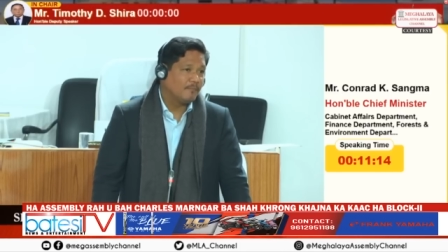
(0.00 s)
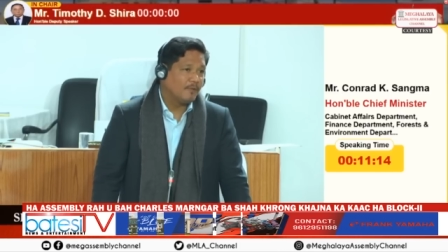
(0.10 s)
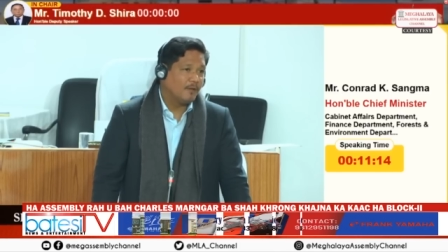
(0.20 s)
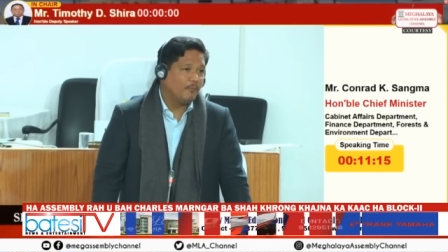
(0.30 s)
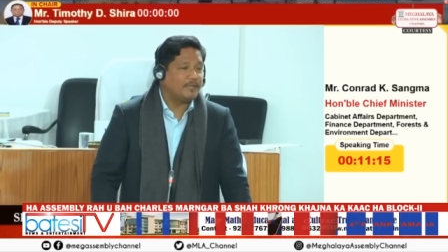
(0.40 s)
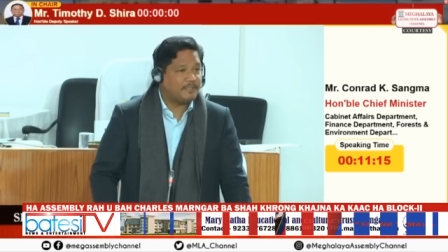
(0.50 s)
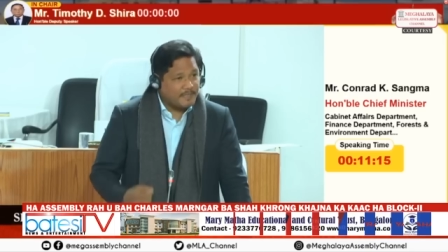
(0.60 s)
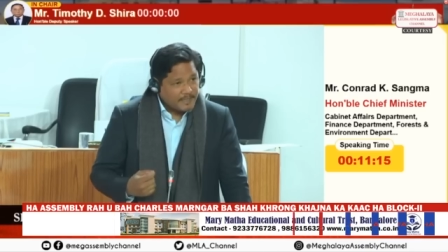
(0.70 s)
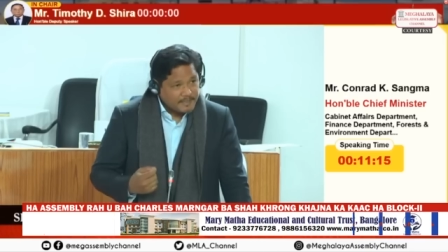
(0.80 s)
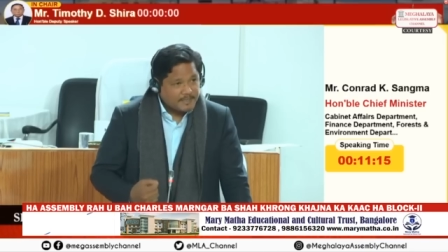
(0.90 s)
With
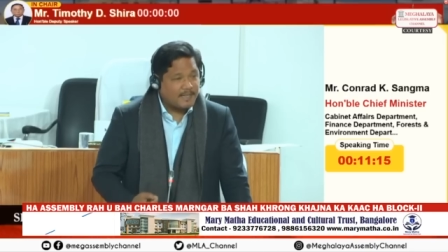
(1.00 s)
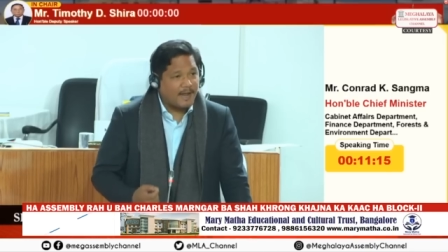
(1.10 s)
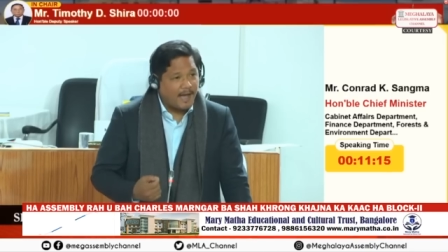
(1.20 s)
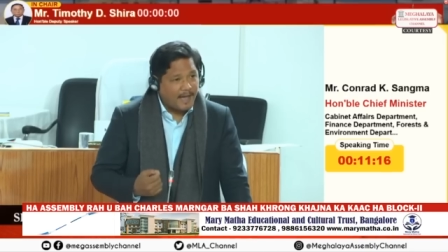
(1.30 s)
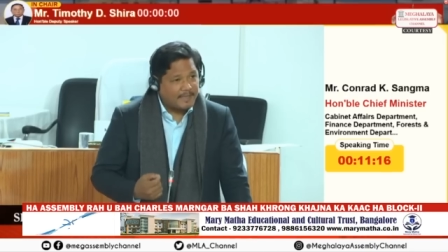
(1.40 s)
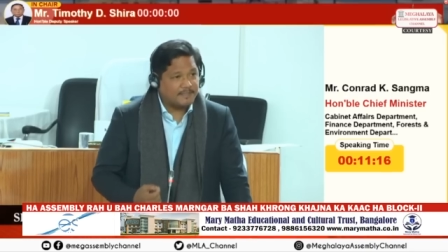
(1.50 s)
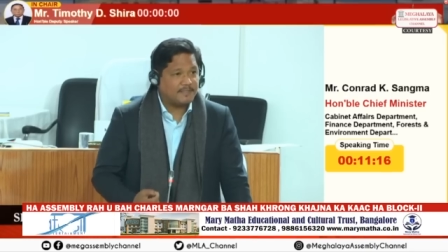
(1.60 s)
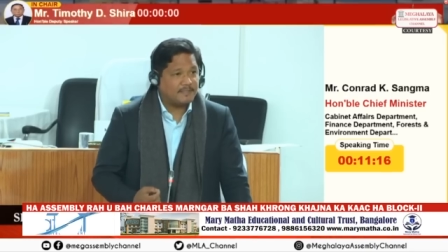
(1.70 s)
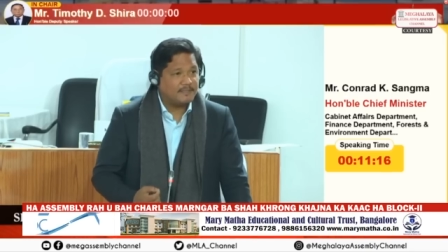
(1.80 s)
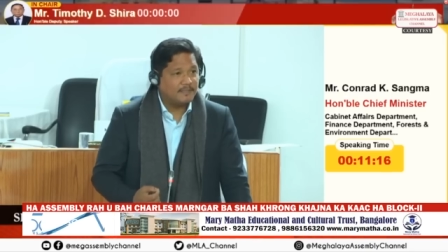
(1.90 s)
tears in their
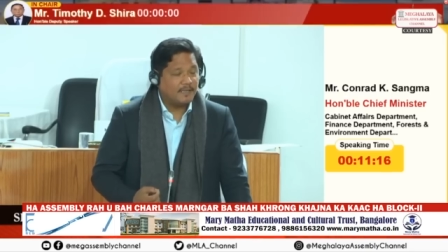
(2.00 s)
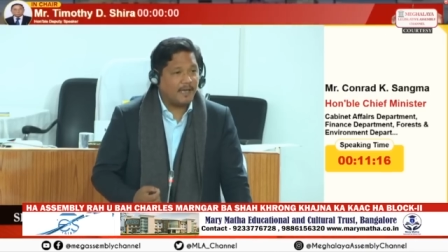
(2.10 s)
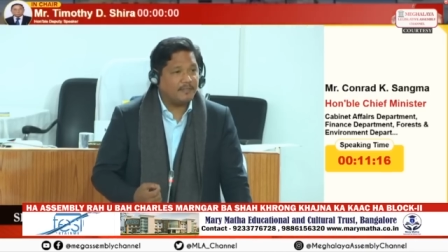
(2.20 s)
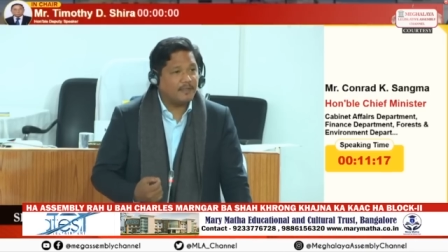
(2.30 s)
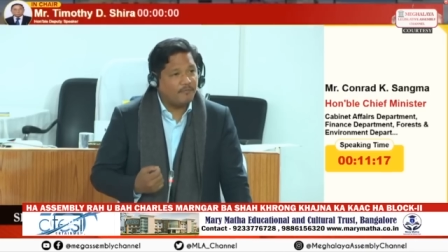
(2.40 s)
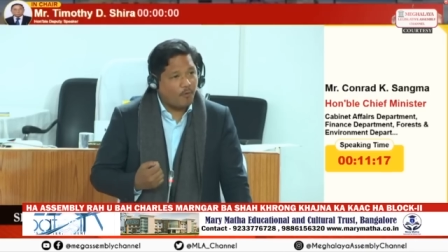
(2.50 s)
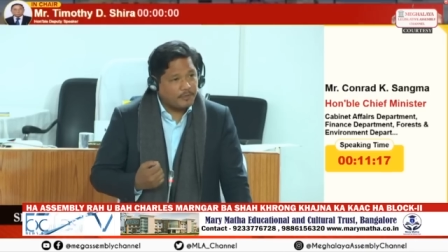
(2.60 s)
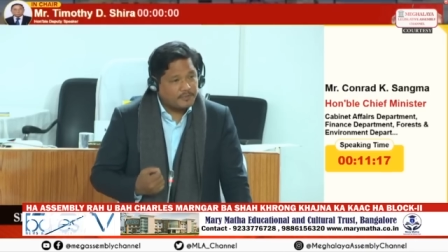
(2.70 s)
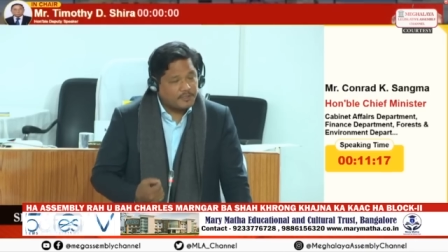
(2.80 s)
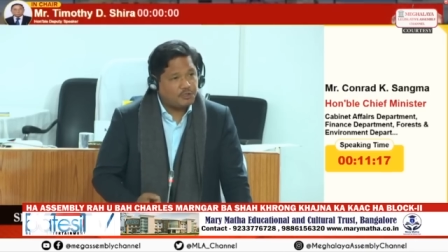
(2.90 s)
eyes and their
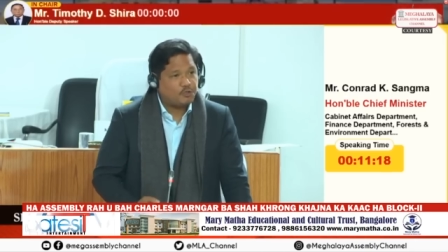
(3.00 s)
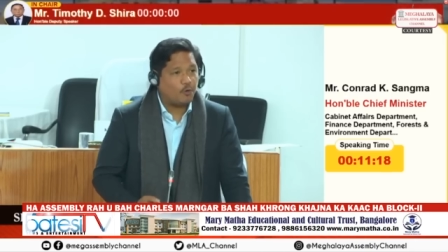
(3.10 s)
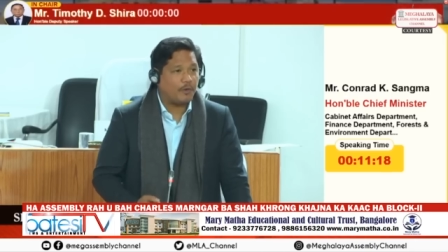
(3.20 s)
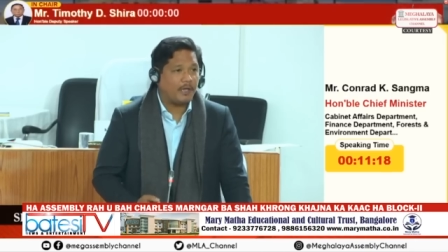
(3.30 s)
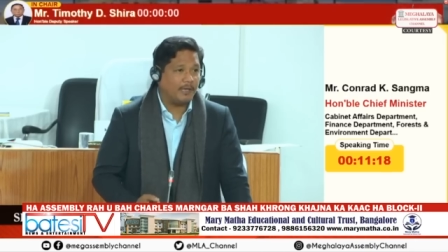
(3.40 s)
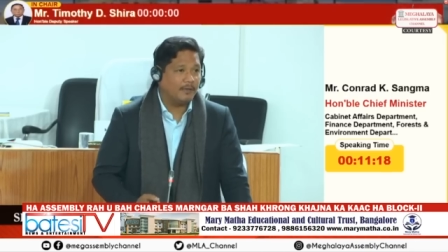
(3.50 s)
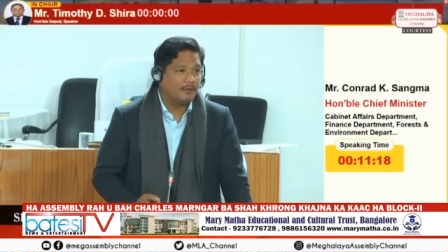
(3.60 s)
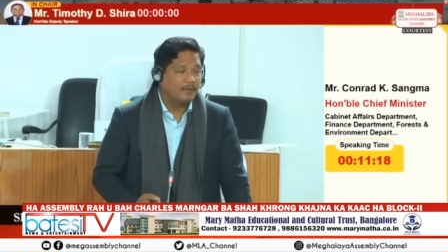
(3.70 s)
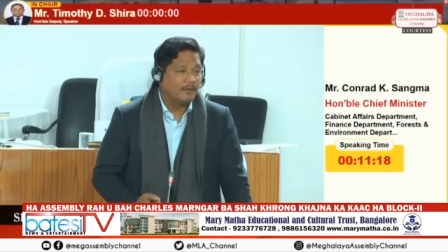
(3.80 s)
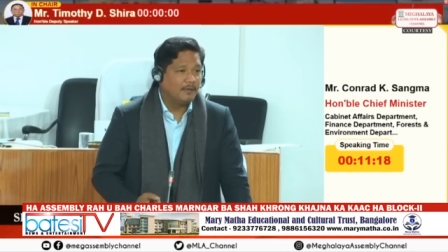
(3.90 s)
voices
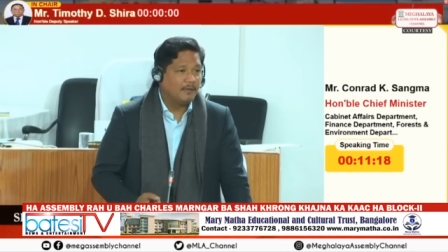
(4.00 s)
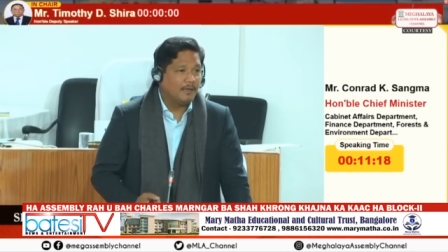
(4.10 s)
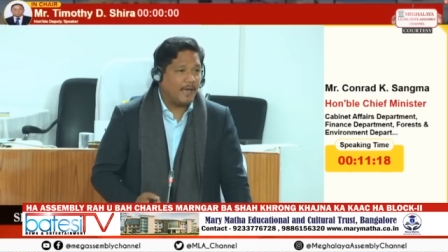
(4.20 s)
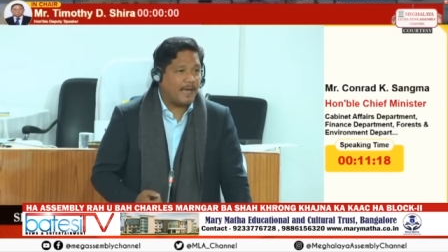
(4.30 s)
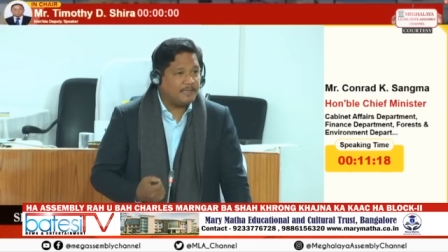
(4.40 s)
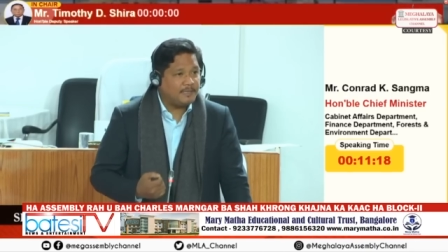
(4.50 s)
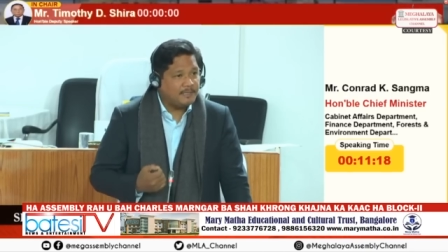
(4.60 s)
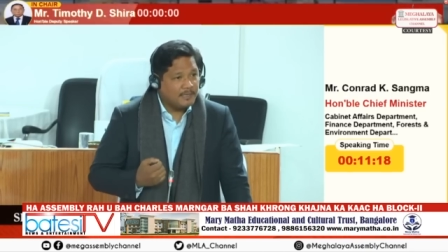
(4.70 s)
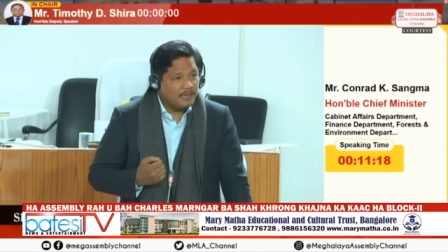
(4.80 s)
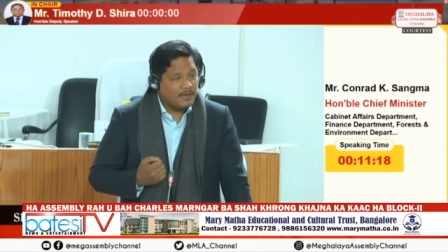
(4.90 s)
choking
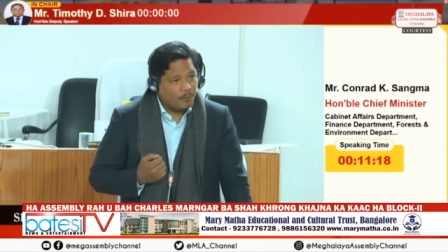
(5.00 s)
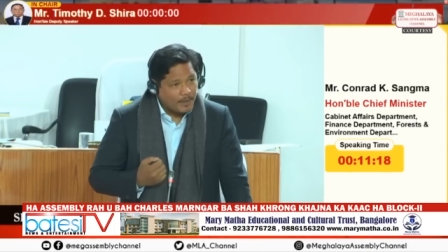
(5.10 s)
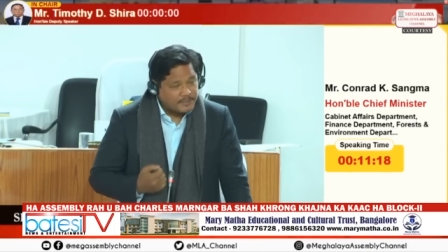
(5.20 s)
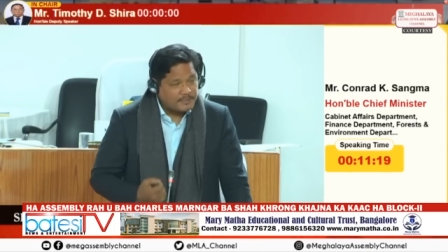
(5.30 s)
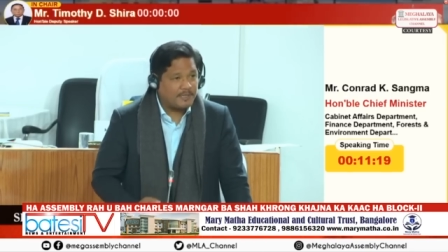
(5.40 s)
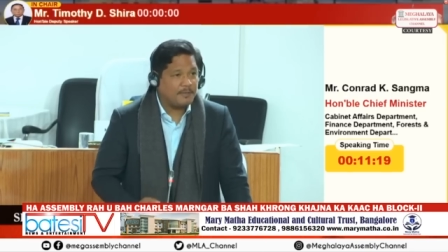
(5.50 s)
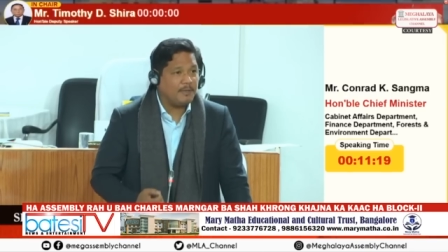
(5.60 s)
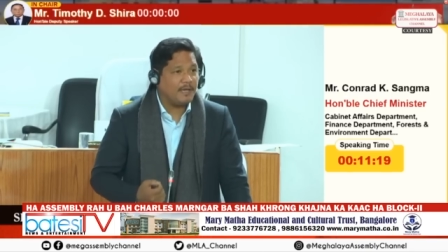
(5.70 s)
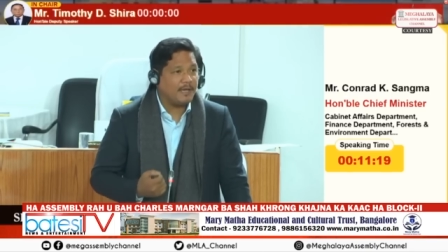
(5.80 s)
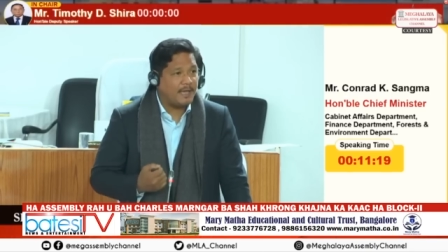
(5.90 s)
and requesting
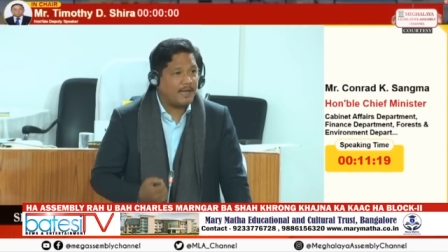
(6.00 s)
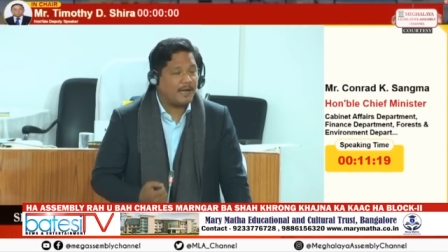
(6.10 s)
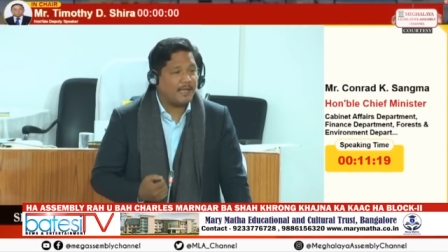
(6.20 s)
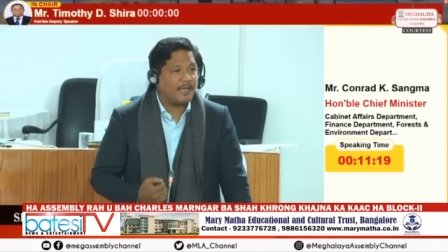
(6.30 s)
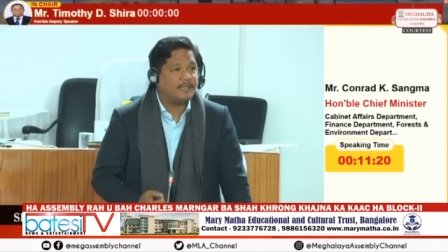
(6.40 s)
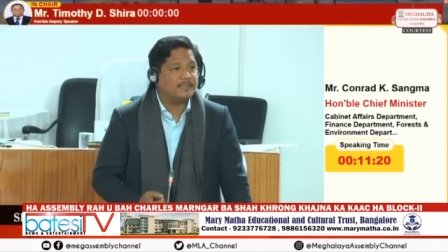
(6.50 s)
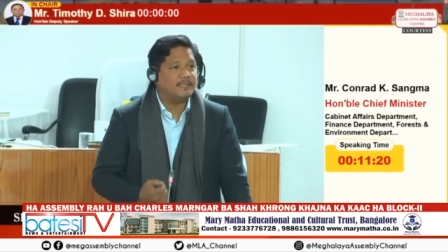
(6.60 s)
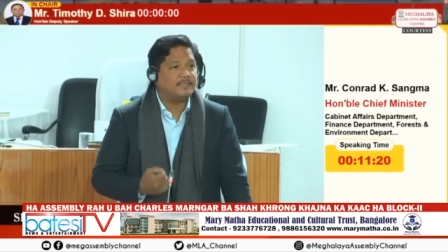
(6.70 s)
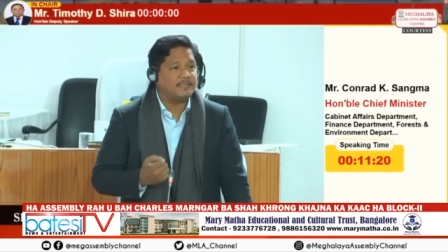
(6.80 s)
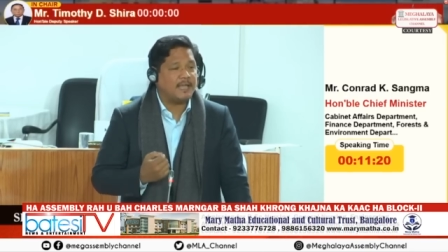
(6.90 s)
me again and again,
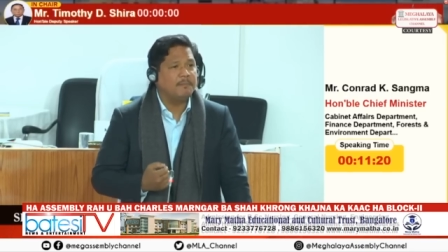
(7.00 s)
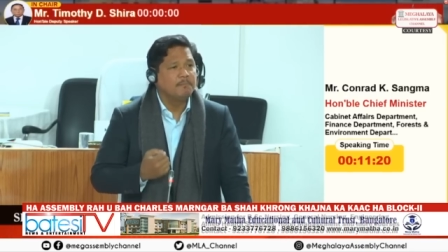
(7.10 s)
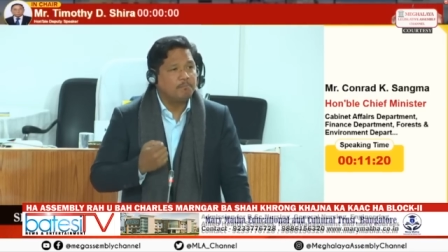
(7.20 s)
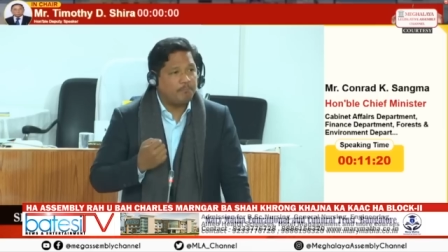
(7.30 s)
saying,